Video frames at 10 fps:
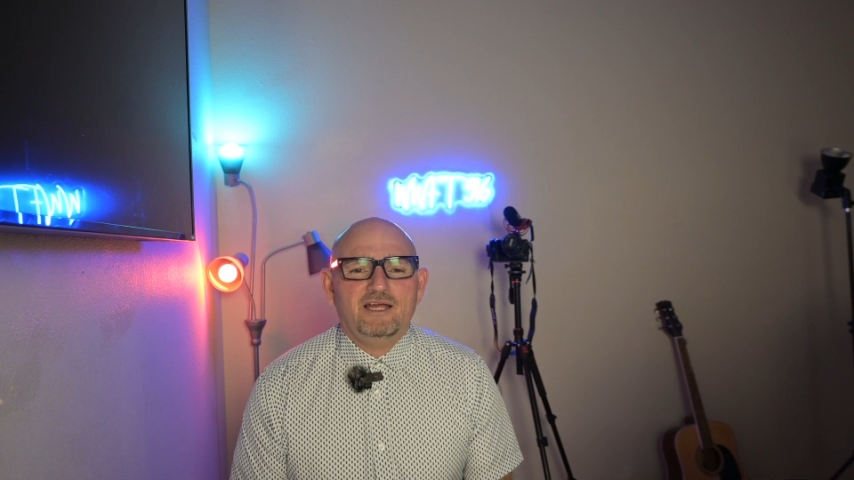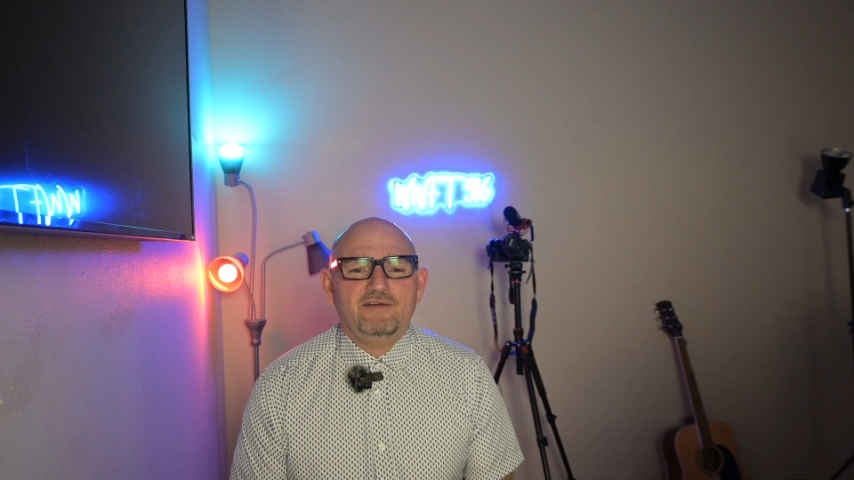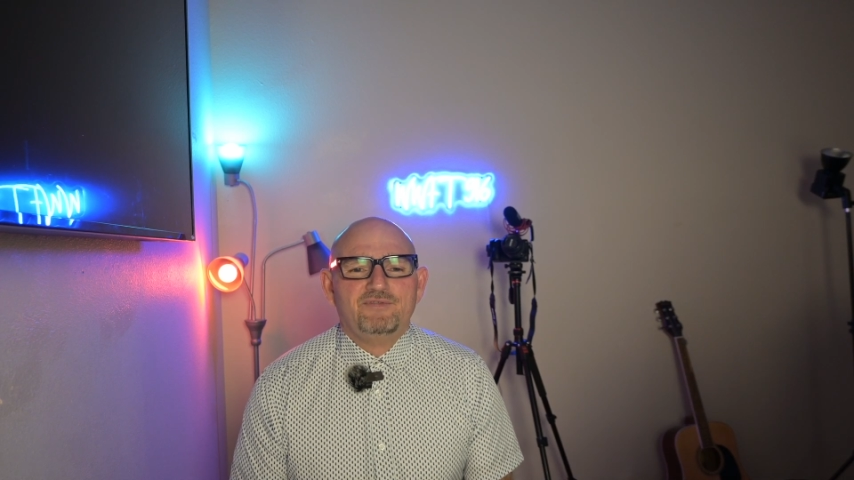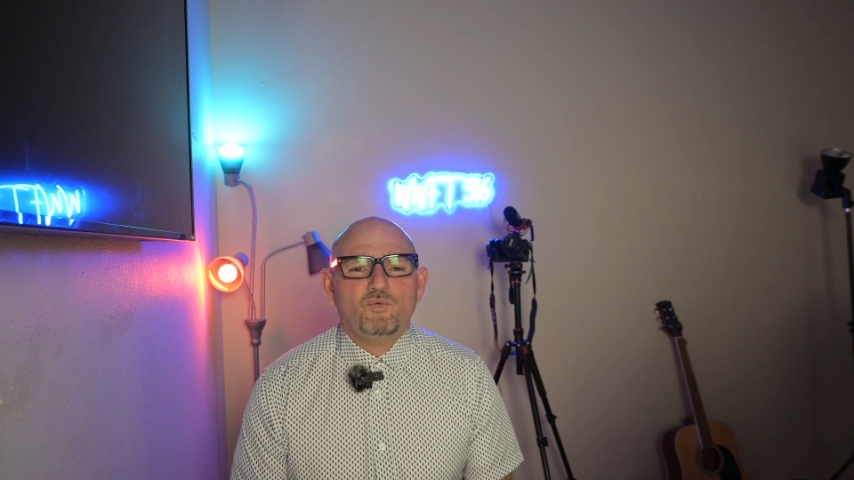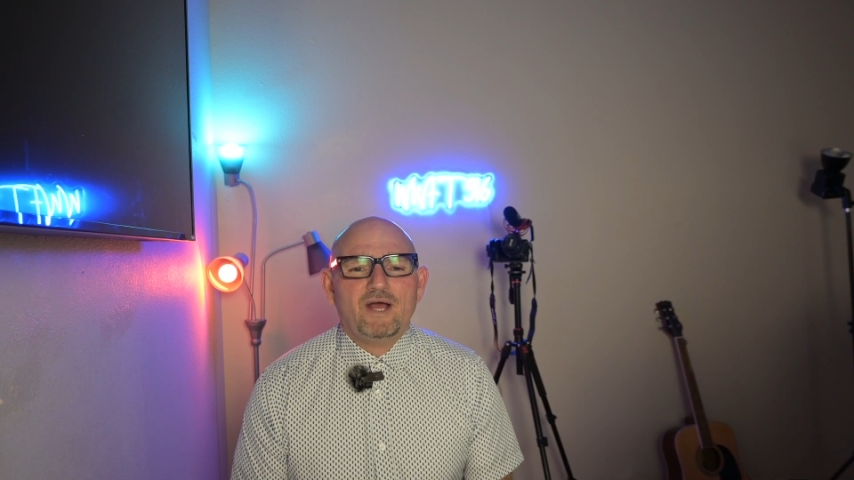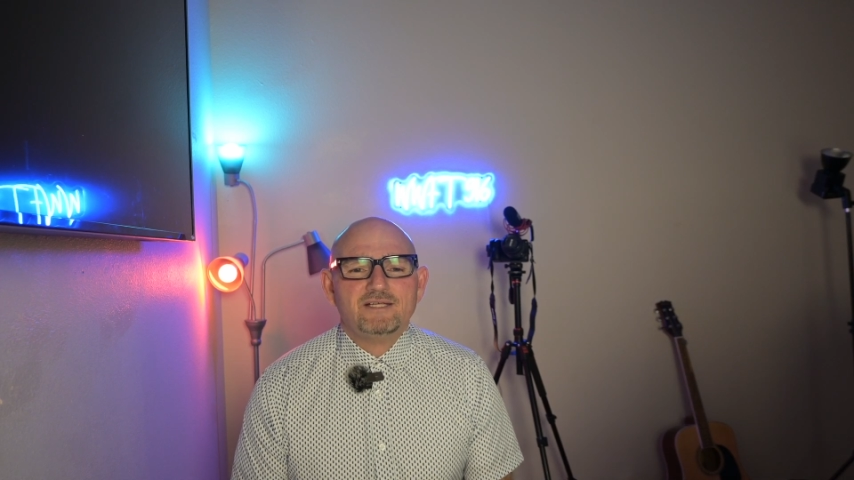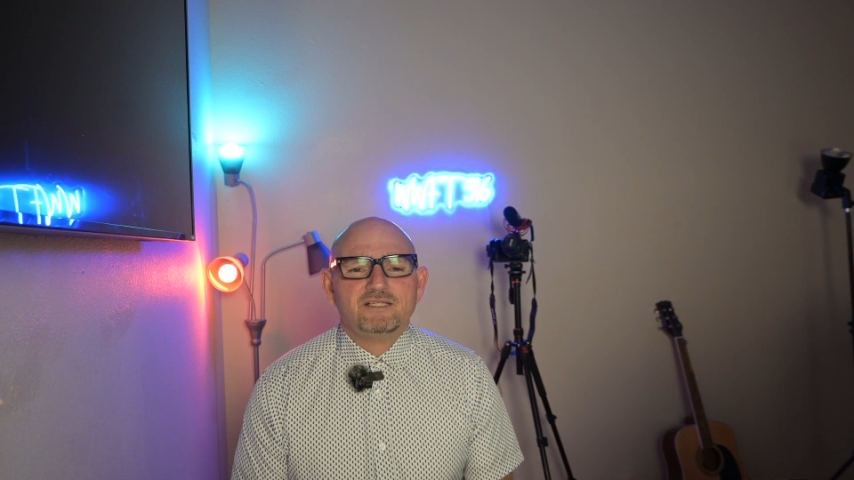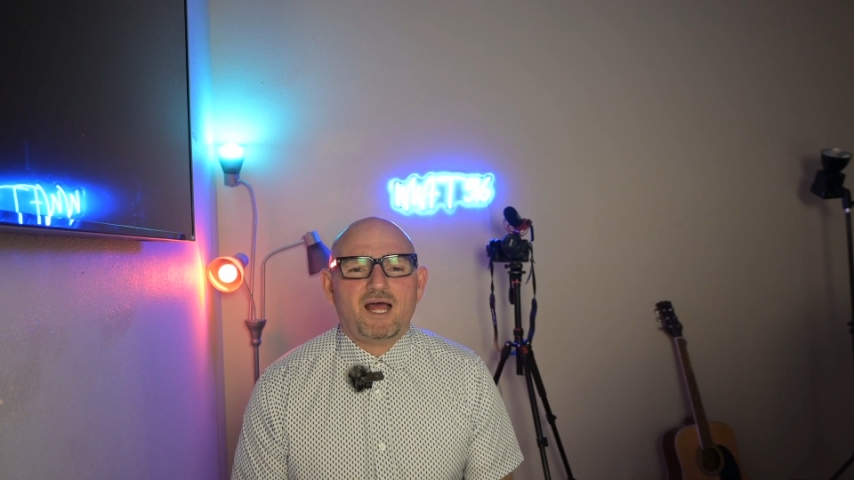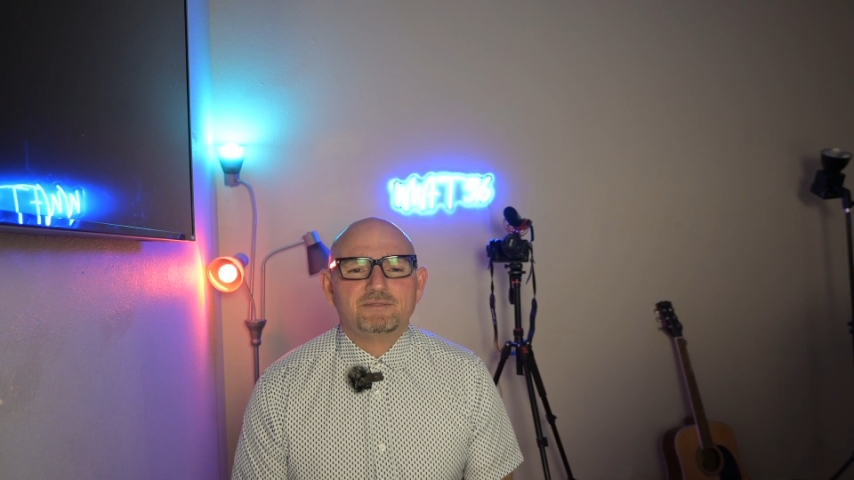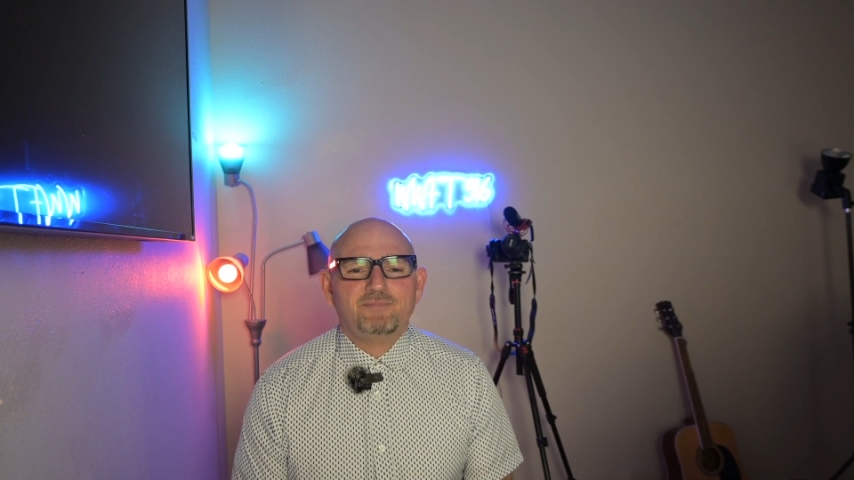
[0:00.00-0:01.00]
If the West
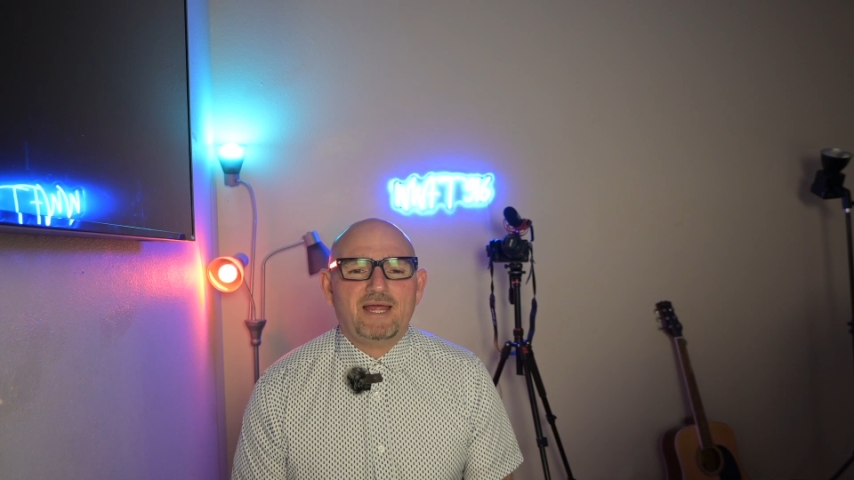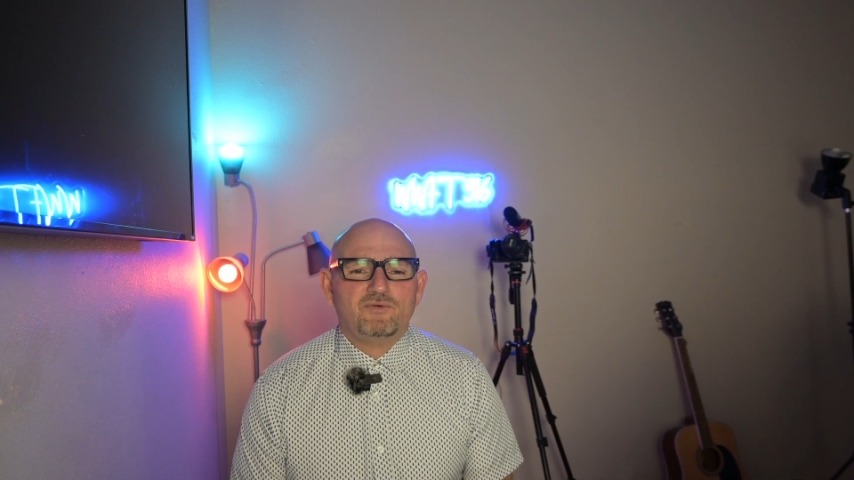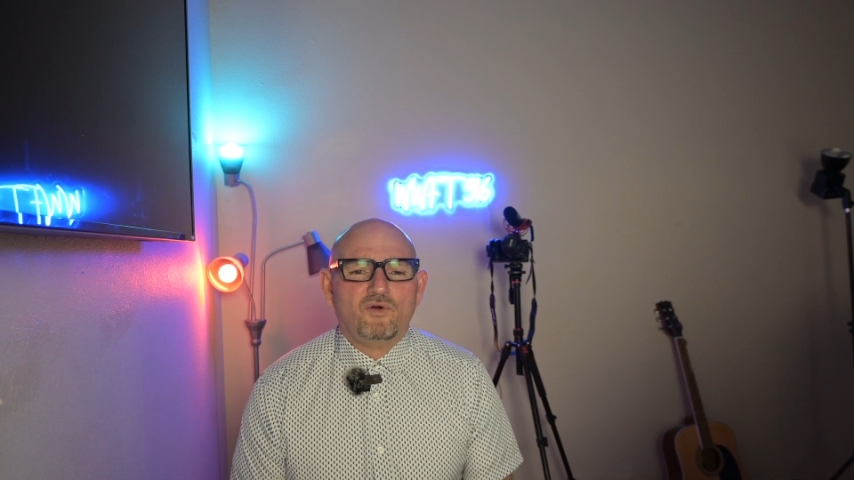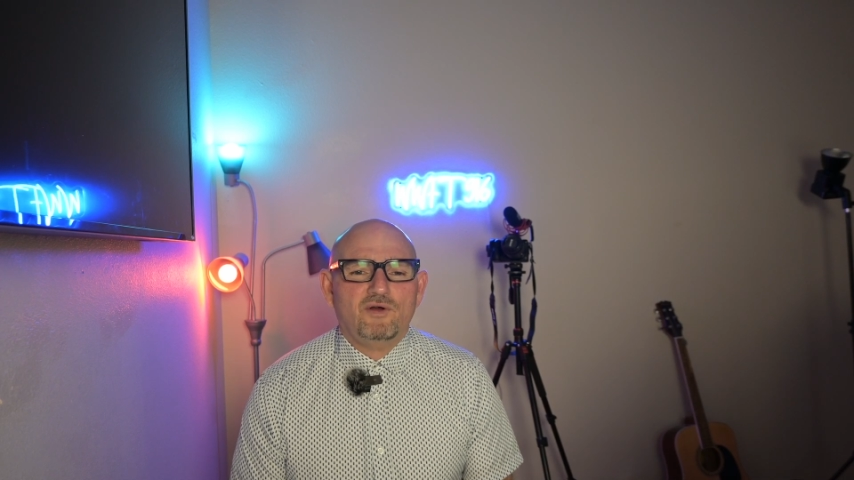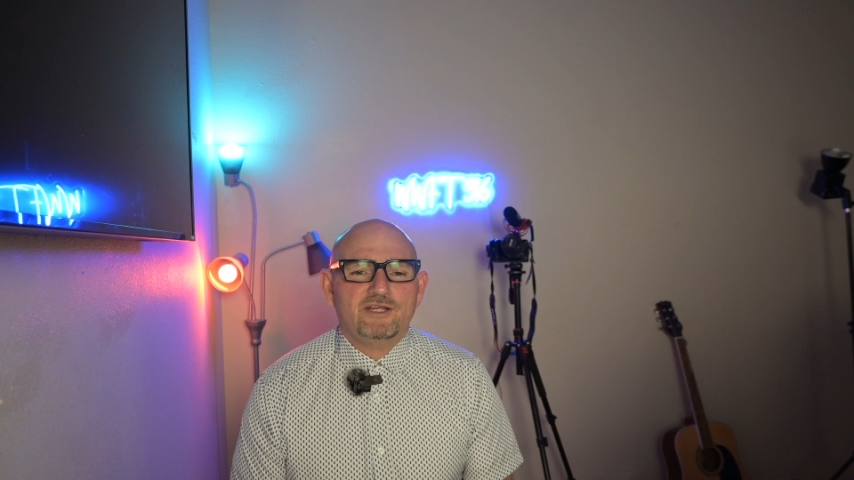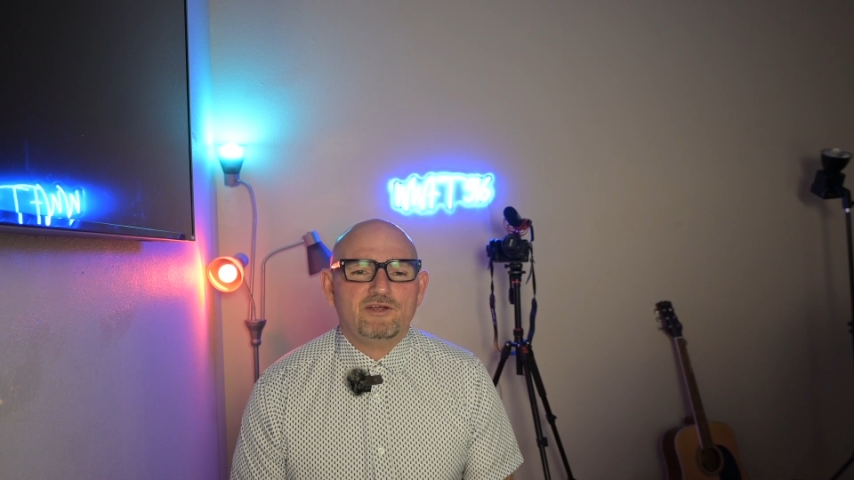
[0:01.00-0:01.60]
stops bankrolling